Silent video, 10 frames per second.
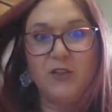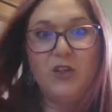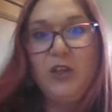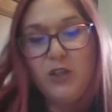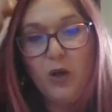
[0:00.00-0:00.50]

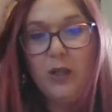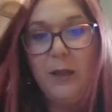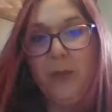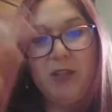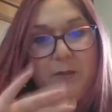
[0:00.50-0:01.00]
So you could totally
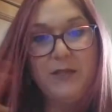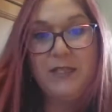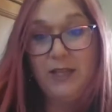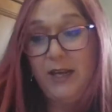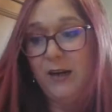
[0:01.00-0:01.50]
put them
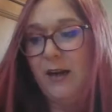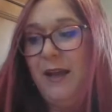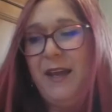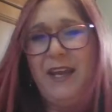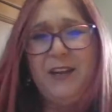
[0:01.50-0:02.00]
into there.
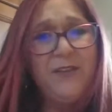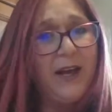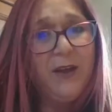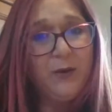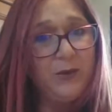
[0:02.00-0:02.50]
And if
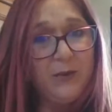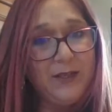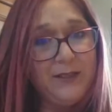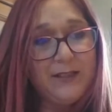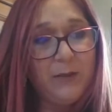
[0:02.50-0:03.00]
I owe you
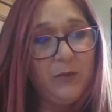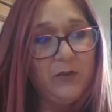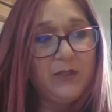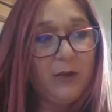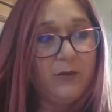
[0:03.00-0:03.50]
any
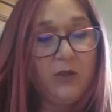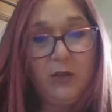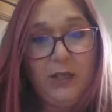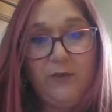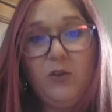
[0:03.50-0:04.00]
samples, I will
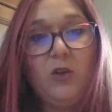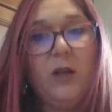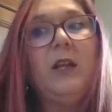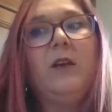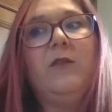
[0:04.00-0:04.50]
totally give you
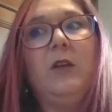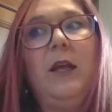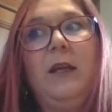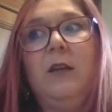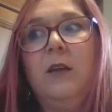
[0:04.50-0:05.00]
credit for
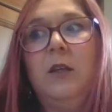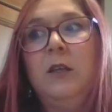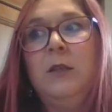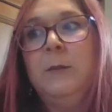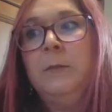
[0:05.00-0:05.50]
like,
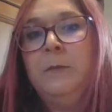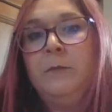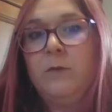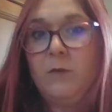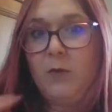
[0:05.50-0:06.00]

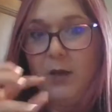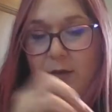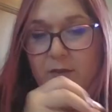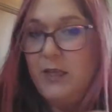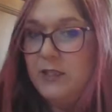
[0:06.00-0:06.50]

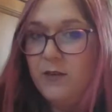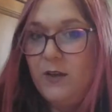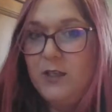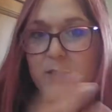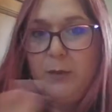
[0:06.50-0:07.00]
of these
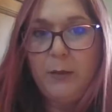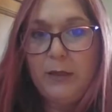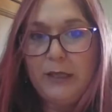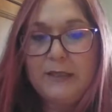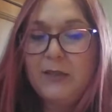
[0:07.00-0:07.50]
events, maybe
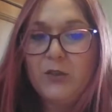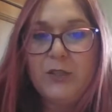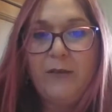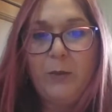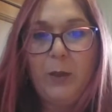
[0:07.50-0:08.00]
like 6 or
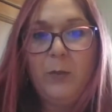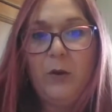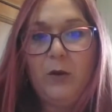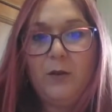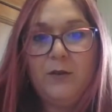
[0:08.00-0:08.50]
7
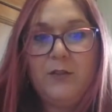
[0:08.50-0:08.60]
people.